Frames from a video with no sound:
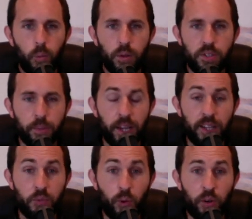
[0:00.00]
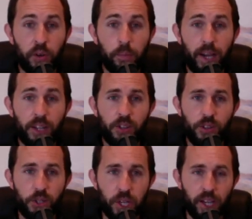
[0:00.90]
What's up, guys? Welcome back to
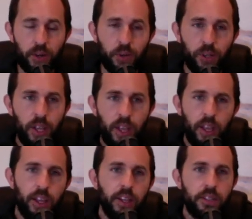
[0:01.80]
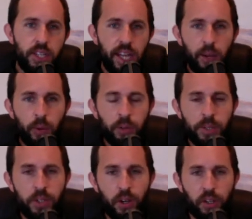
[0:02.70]
the channel. Today we're going
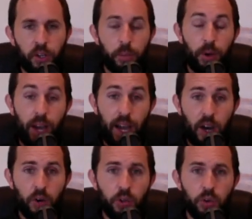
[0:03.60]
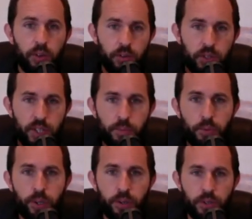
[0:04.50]
to be talking about how you can
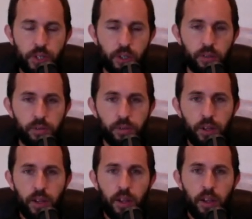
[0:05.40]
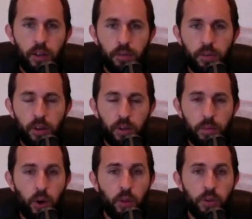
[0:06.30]
separate yourself
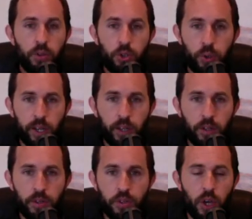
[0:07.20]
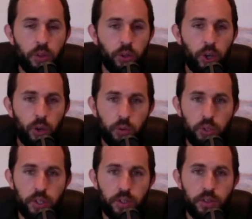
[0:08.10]
from other trainers, other
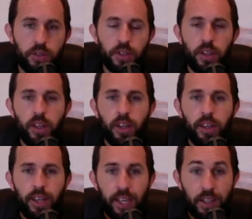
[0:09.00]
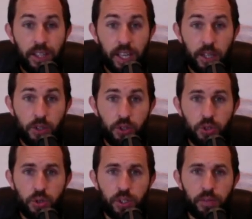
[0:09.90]
coaches in the
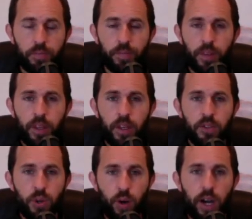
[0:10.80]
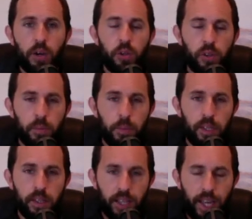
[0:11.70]
industry. So how you can
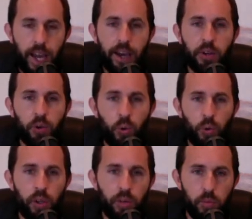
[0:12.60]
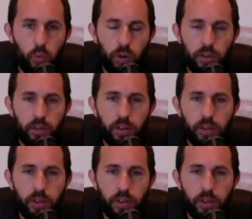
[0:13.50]
be the category of one.